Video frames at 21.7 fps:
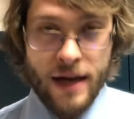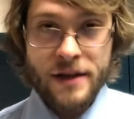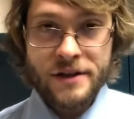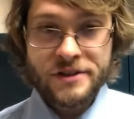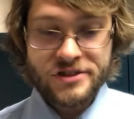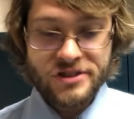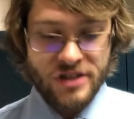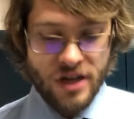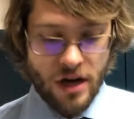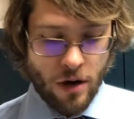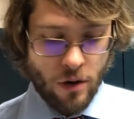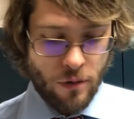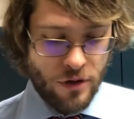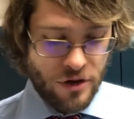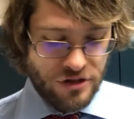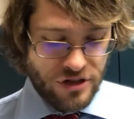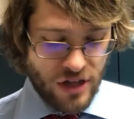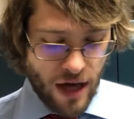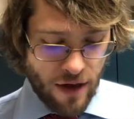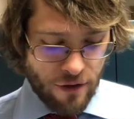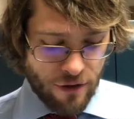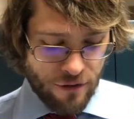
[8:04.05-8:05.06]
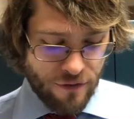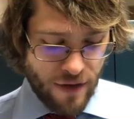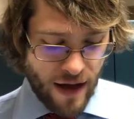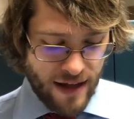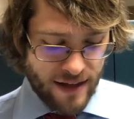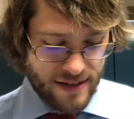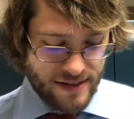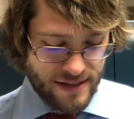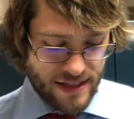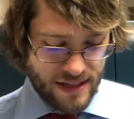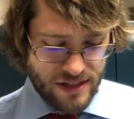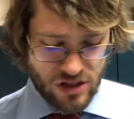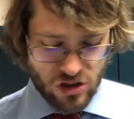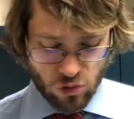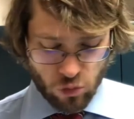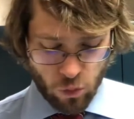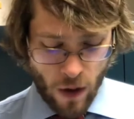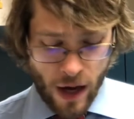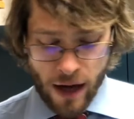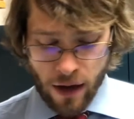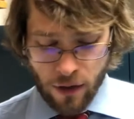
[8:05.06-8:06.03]
So there's other fallacies as
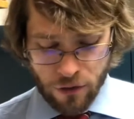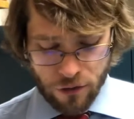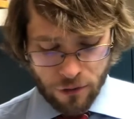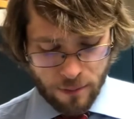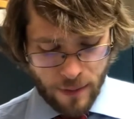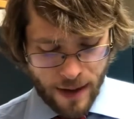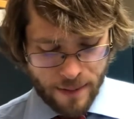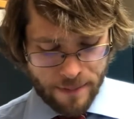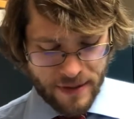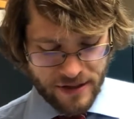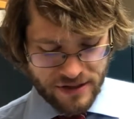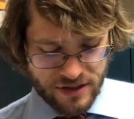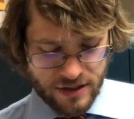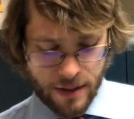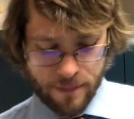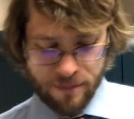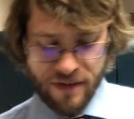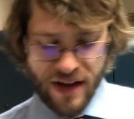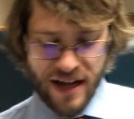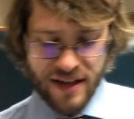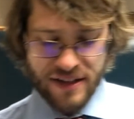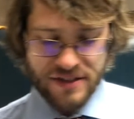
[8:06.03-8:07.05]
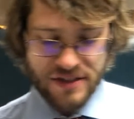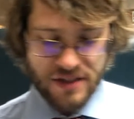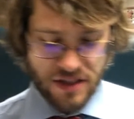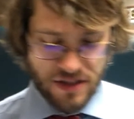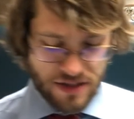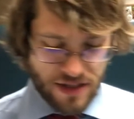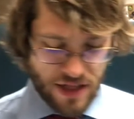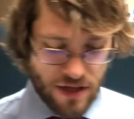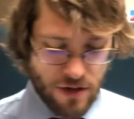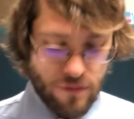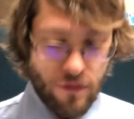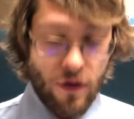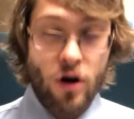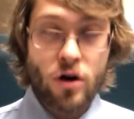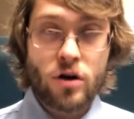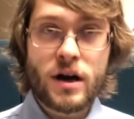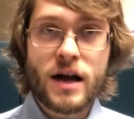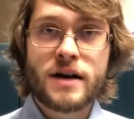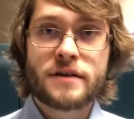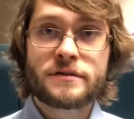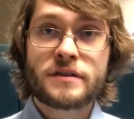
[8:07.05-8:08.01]
well. There might be some fallacies that you've
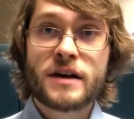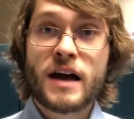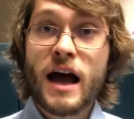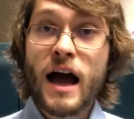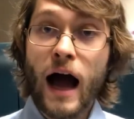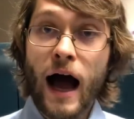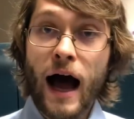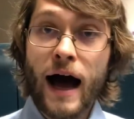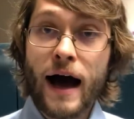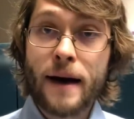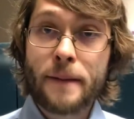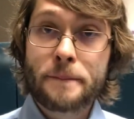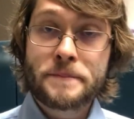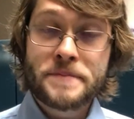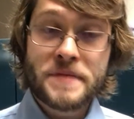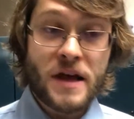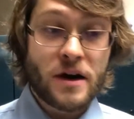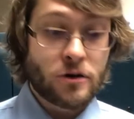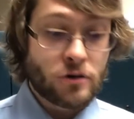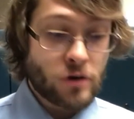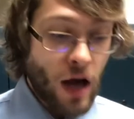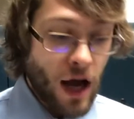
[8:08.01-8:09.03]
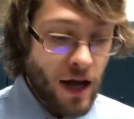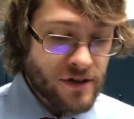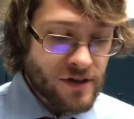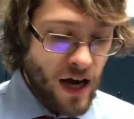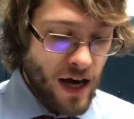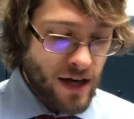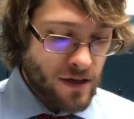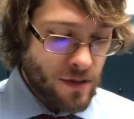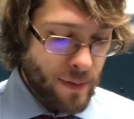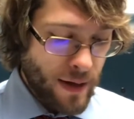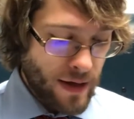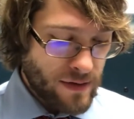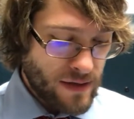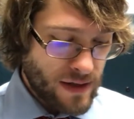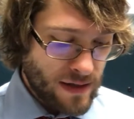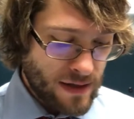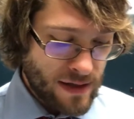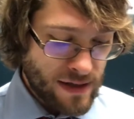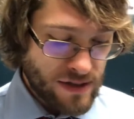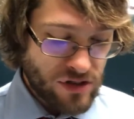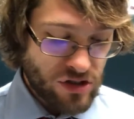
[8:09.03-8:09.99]
heard of um, that are not talked about
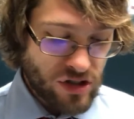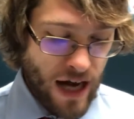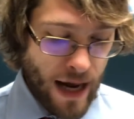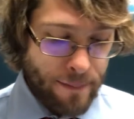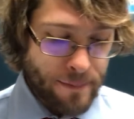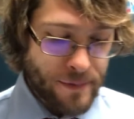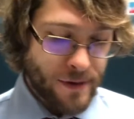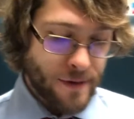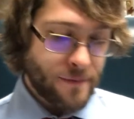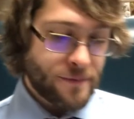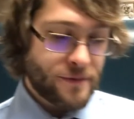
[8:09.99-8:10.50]
in this chapter.